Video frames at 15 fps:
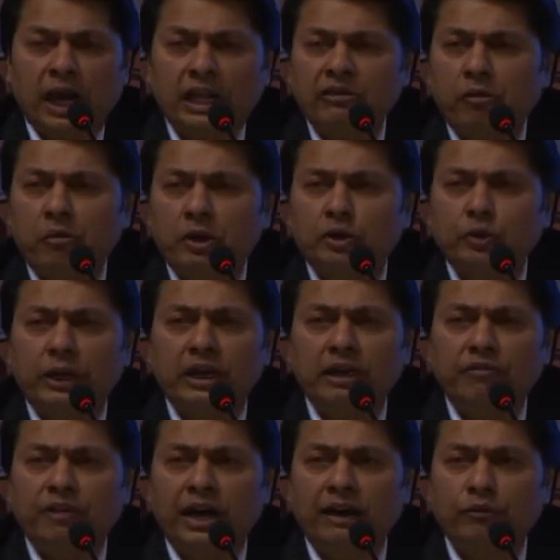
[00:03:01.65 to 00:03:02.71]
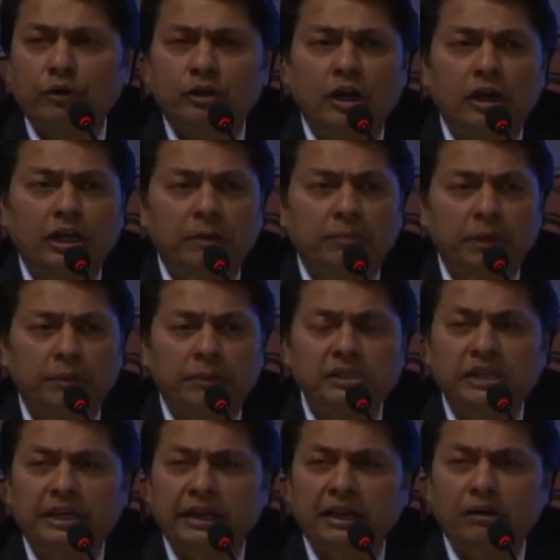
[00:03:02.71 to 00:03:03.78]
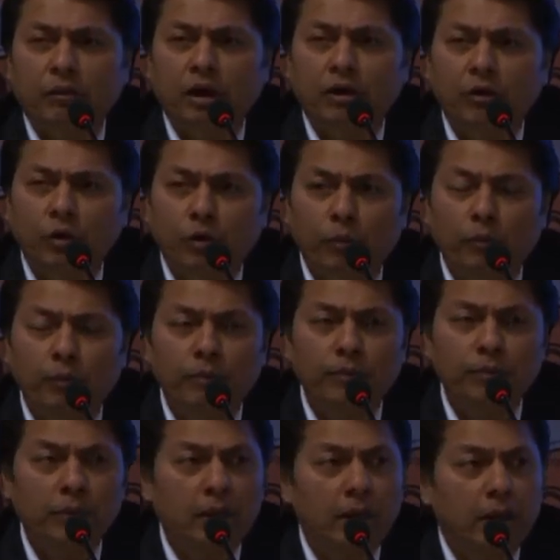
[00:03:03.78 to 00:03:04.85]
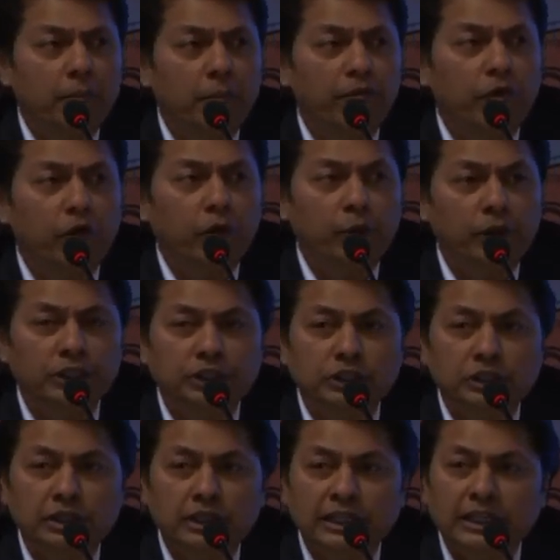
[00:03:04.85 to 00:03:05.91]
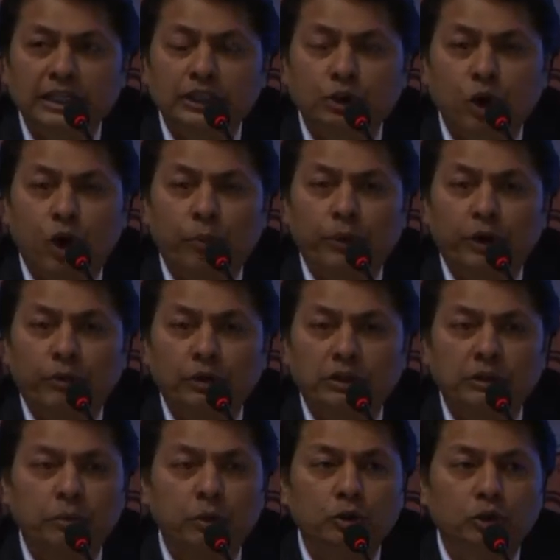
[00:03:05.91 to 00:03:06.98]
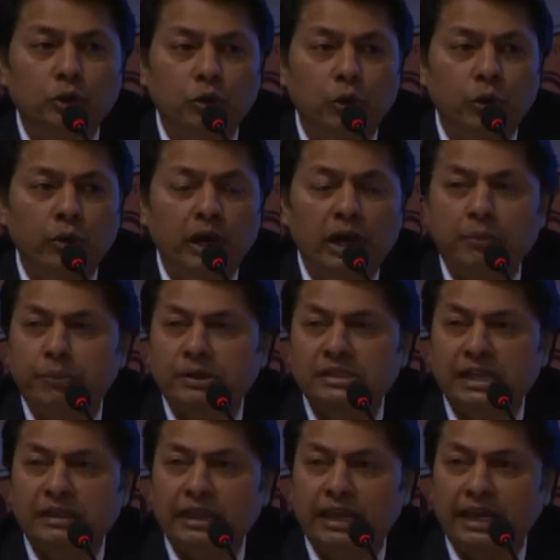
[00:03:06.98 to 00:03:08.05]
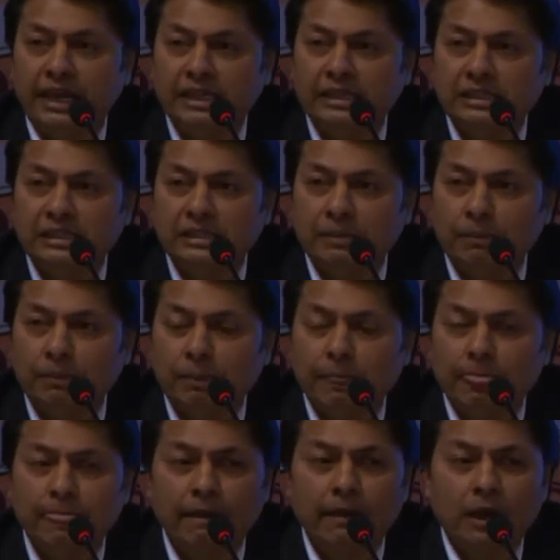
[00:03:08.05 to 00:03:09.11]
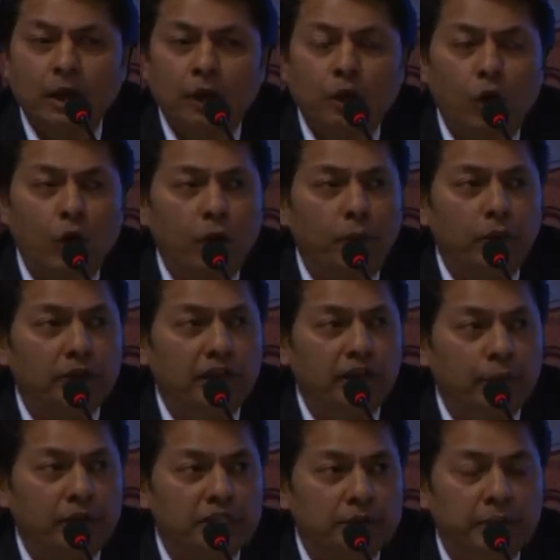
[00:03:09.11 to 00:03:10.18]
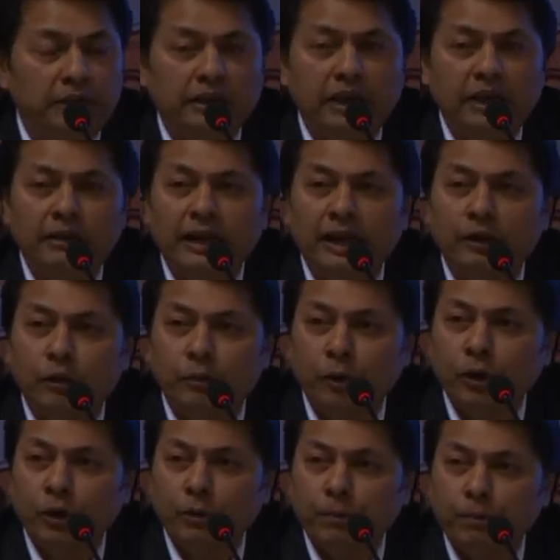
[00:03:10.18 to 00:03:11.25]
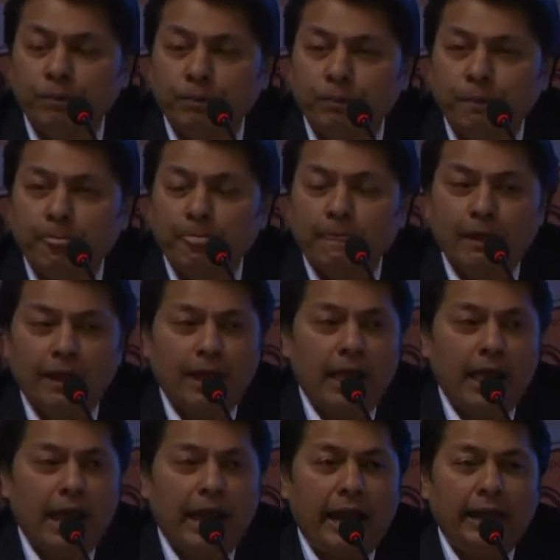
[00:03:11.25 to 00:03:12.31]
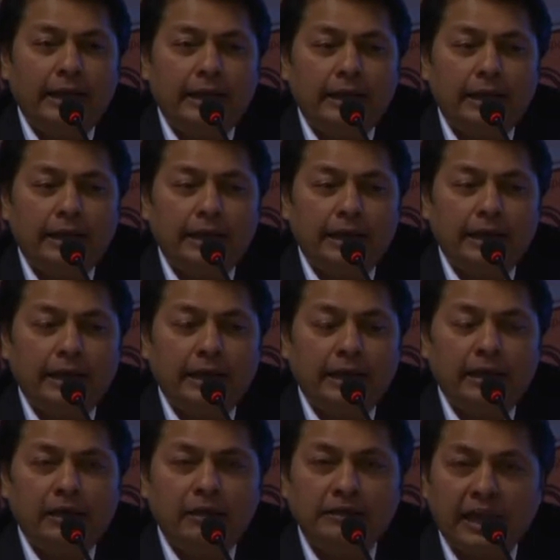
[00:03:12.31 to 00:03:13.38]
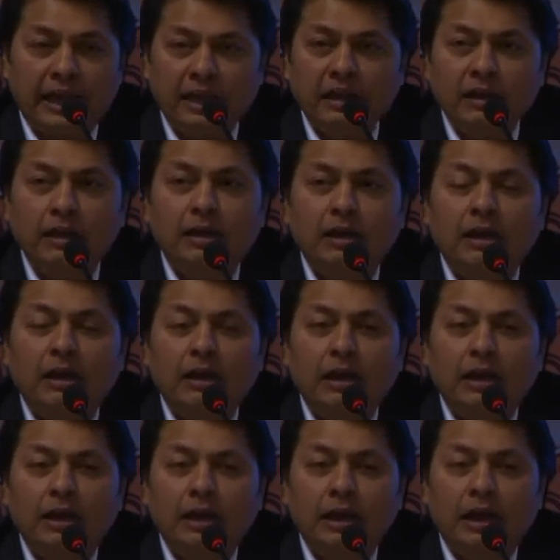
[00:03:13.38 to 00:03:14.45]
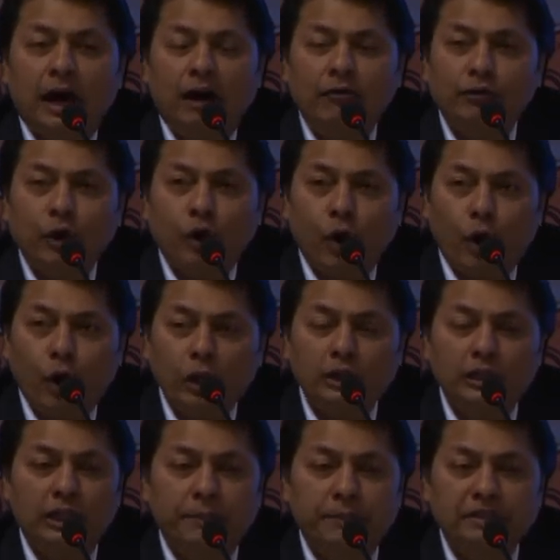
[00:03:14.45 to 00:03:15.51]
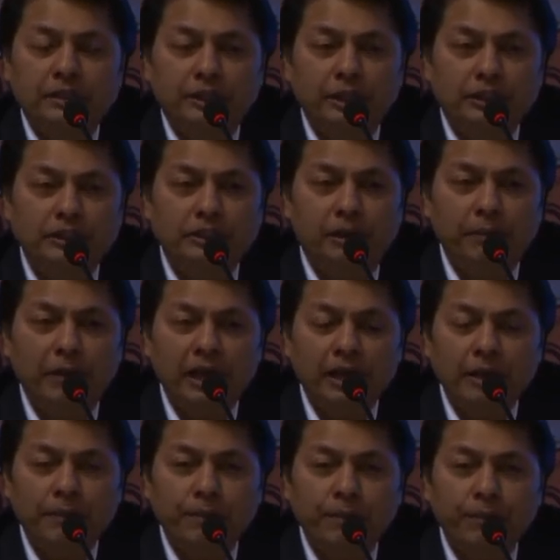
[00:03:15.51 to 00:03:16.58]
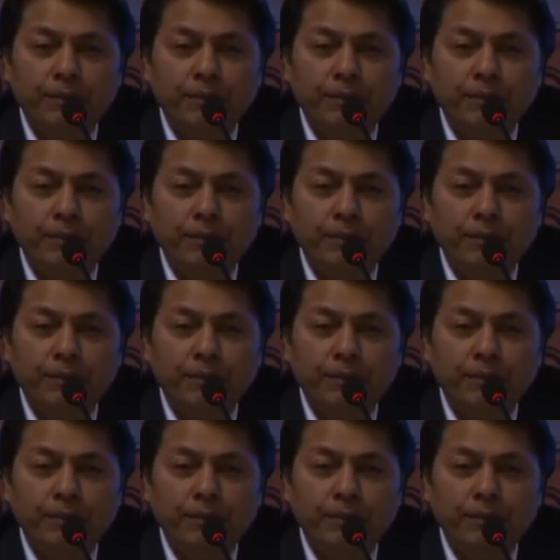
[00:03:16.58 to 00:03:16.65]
and there were about 25 to 30 people sitting in one room before which each corporate was supposed to go and present the case, talk about the investment they intend to put. And then after all the presentations are made,